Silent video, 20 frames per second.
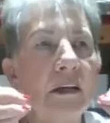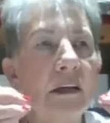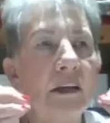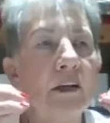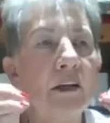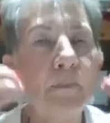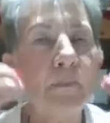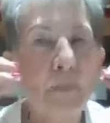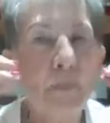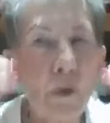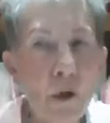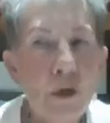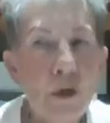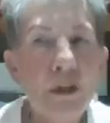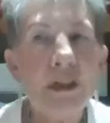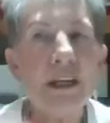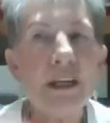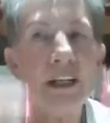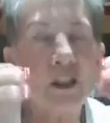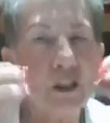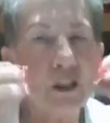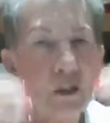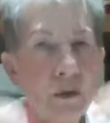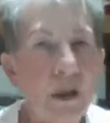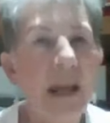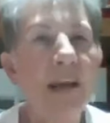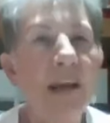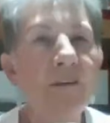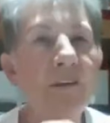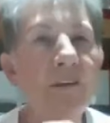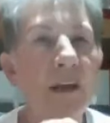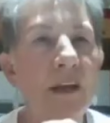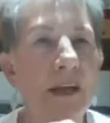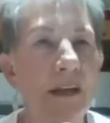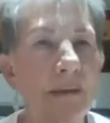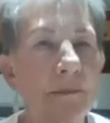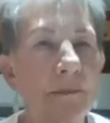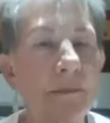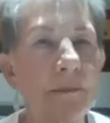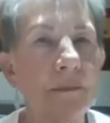the burden is too heavy,
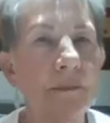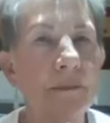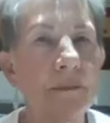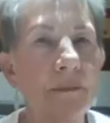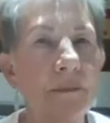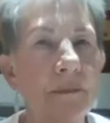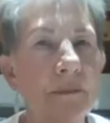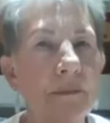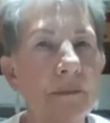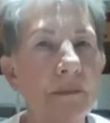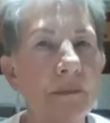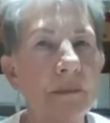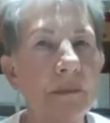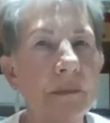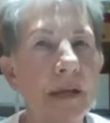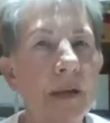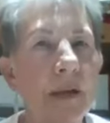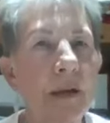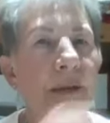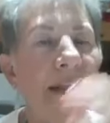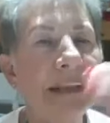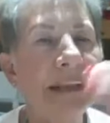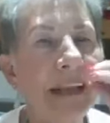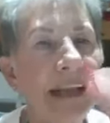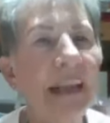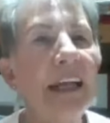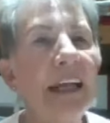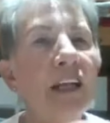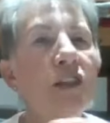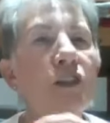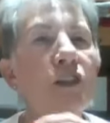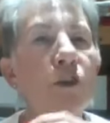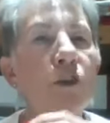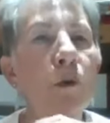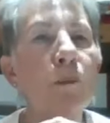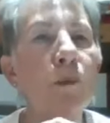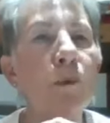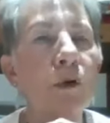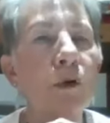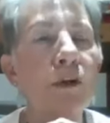but he is
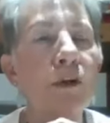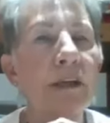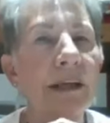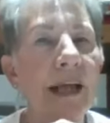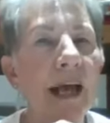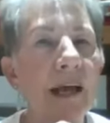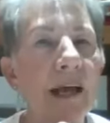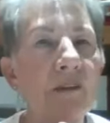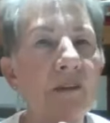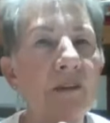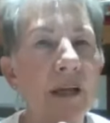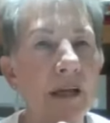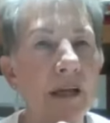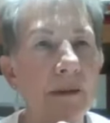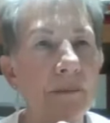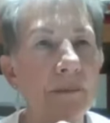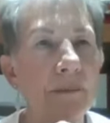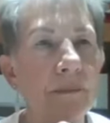your burden carrier.